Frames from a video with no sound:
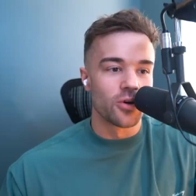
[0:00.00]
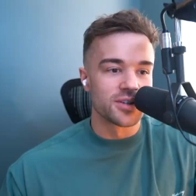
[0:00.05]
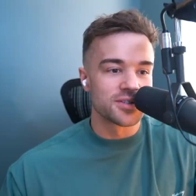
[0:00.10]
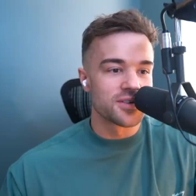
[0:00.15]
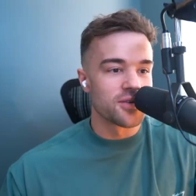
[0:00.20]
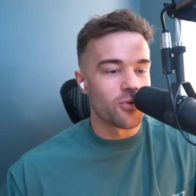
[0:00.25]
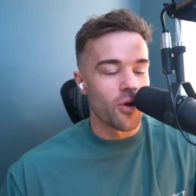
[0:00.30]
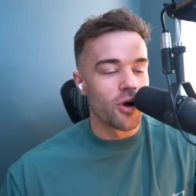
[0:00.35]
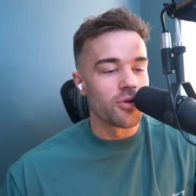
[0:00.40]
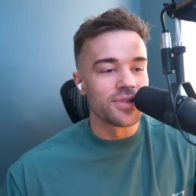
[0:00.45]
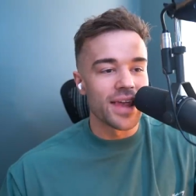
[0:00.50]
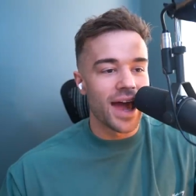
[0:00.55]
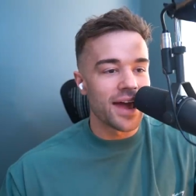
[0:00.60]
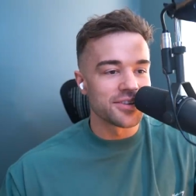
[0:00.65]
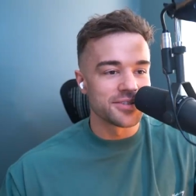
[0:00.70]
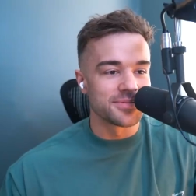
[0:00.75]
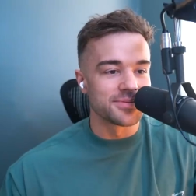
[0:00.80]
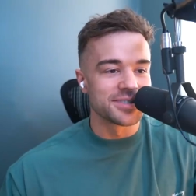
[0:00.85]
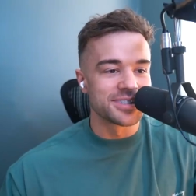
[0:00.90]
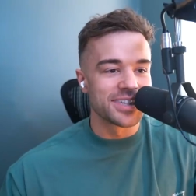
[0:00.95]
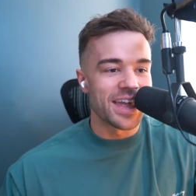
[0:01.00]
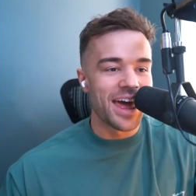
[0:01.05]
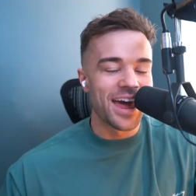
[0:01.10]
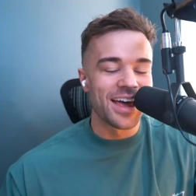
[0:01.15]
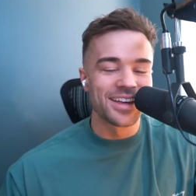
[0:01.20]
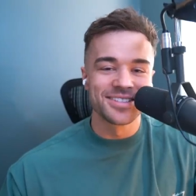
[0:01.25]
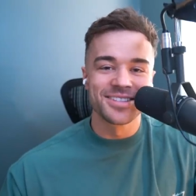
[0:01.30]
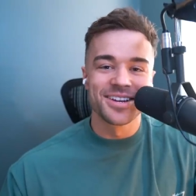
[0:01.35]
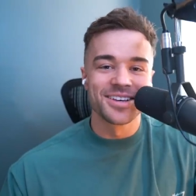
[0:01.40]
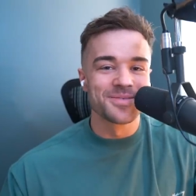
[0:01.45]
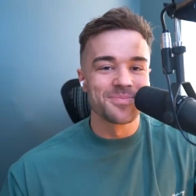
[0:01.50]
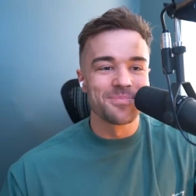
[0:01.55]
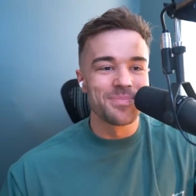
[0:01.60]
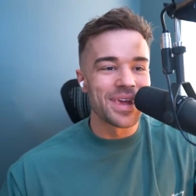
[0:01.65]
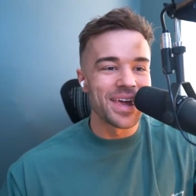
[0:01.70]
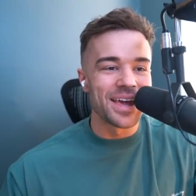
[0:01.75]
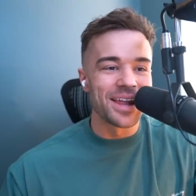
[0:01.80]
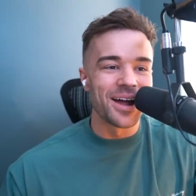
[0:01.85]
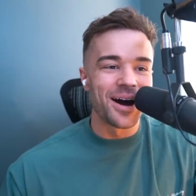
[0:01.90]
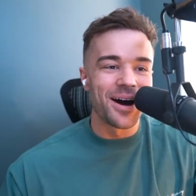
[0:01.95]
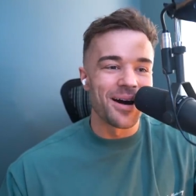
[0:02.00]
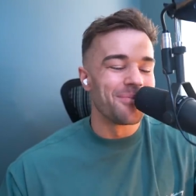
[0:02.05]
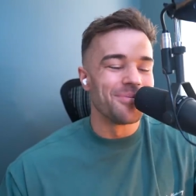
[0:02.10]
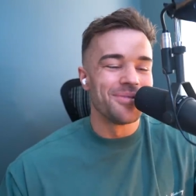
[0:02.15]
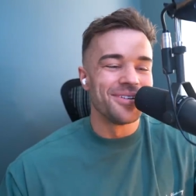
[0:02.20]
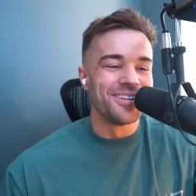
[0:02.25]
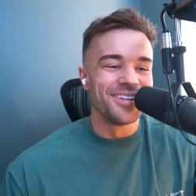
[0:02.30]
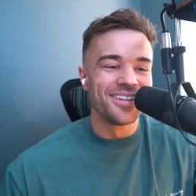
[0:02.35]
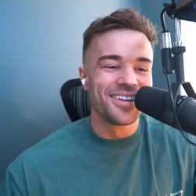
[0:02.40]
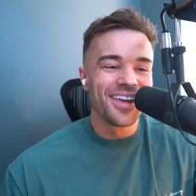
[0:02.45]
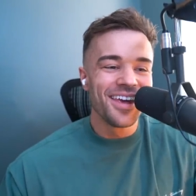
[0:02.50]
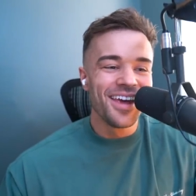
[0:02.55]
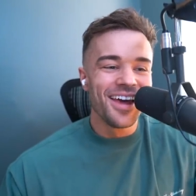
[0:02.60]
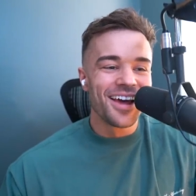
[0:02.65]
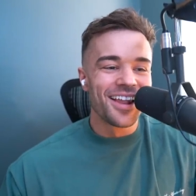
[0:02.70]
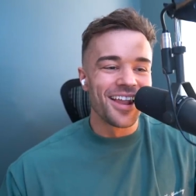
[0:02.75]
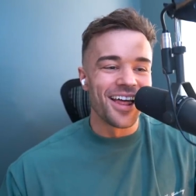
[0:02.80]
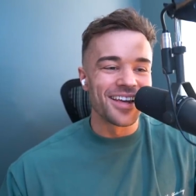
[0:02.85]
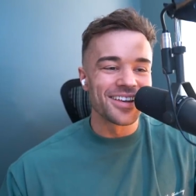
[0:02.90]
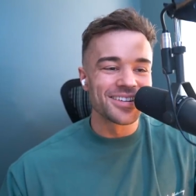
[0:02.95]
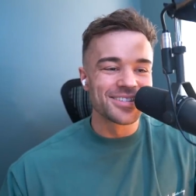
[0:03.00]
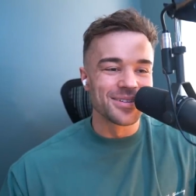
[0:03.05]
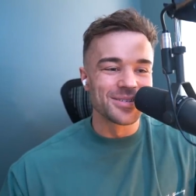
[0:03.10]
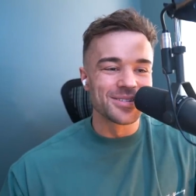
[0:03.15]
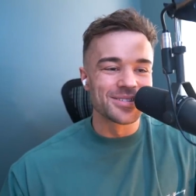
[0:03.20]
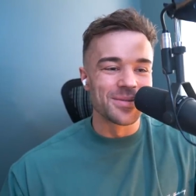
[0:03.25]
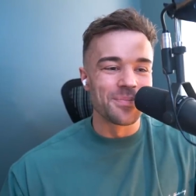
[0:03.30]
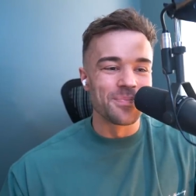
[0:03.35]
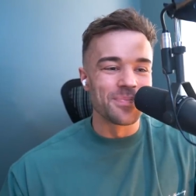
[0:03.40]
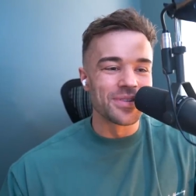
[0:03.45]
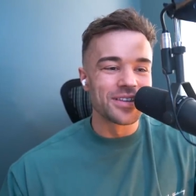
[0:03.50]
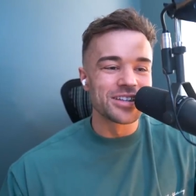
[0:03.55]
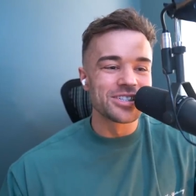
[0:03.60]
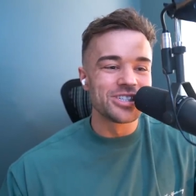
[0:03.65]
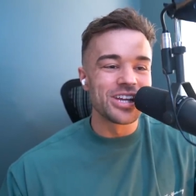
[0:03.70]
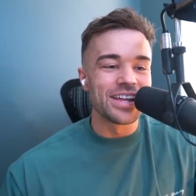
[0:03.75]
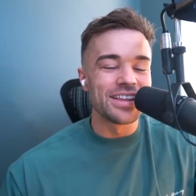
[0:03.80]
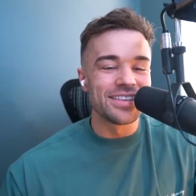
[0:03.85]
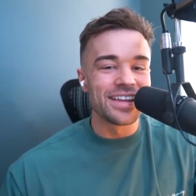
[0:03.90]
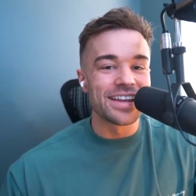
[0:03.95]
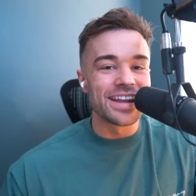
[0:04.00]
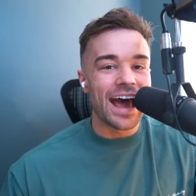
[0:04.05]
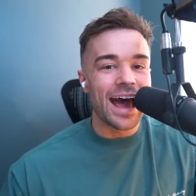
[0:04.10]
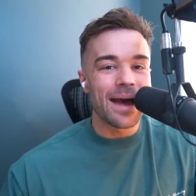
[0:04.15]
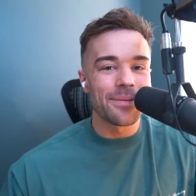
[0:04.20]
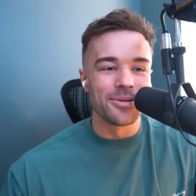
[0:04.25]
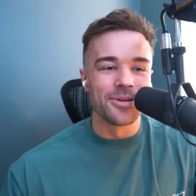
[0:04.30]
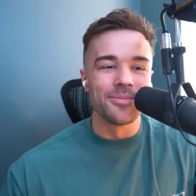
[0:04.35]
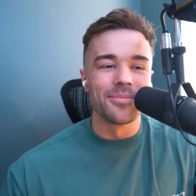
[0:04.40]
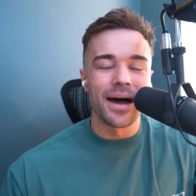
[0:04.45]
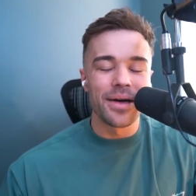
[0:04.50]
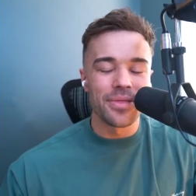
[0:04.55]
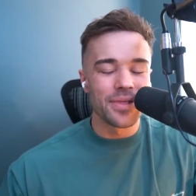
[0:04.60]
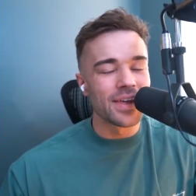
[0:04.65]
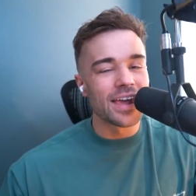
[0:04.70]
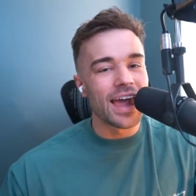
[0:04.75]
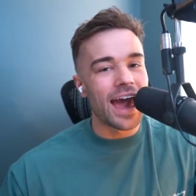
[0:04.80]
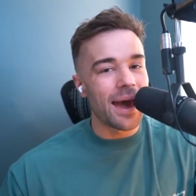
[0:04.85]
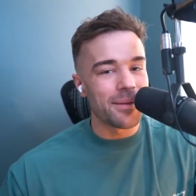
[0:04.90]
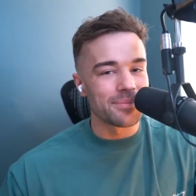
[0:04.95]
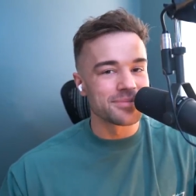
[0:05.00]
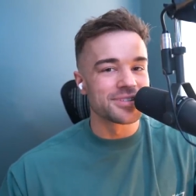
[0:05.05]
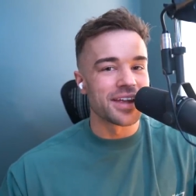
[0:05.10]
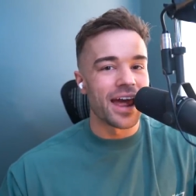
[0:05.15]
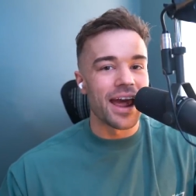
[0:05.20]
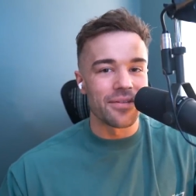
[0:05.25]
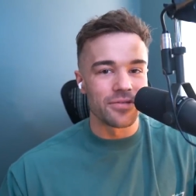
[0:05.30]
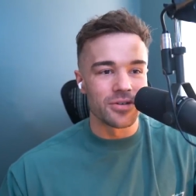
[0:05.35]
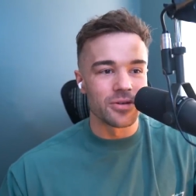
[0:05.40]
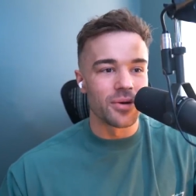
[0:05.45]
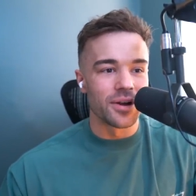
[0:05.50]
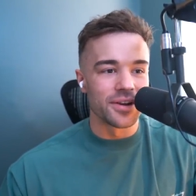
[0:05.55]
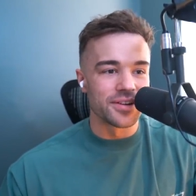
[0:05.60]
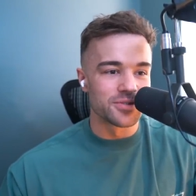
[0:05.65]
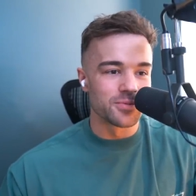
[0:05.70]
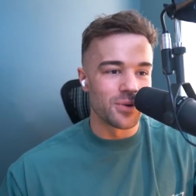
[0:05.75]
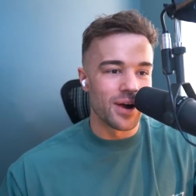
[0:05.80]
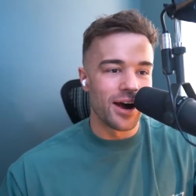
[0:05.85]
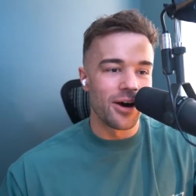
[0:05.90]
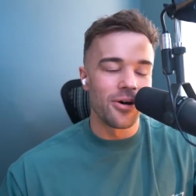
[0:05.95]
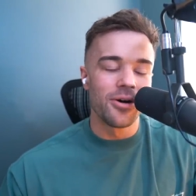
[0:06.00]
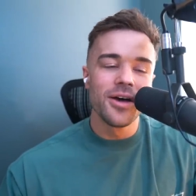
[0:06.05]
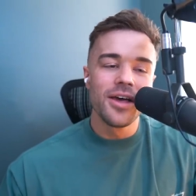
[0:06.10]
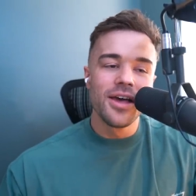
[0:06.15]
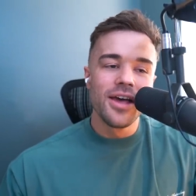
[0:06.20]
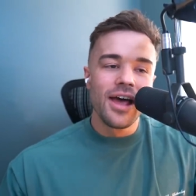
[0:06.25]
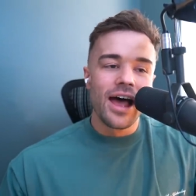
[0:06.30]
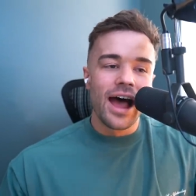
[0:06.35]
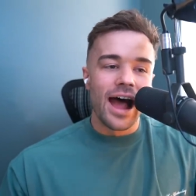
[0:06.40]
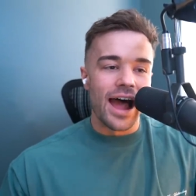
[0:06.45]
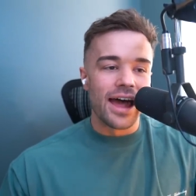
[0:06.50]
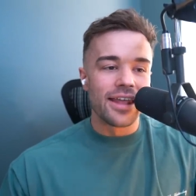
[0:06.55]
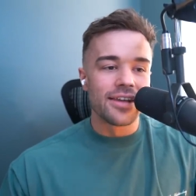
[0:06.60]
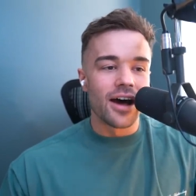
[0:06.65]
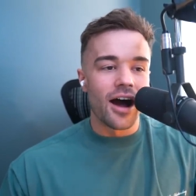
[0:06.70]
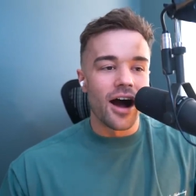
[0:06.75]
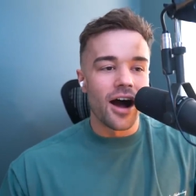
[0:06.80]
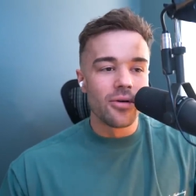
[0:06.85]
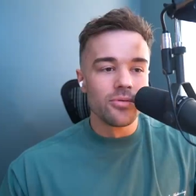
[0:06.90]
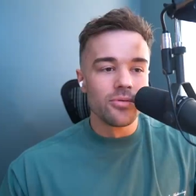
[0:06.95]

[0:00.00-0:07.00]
I was thrown down some stairs and I was beaten up and like so, some shit did happen, but I think it happens to everyone as well. And I